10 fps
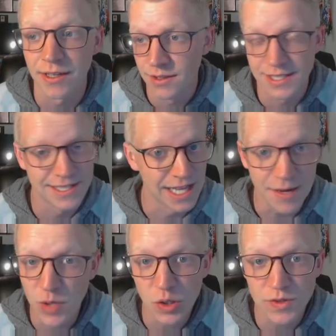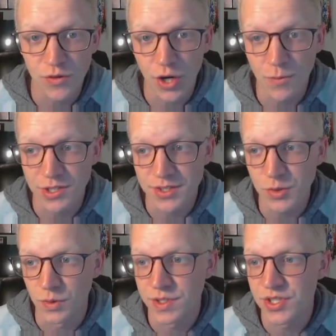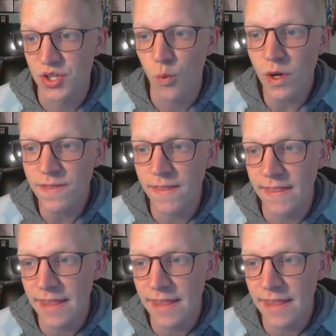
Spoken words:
Same goes for number 2. So what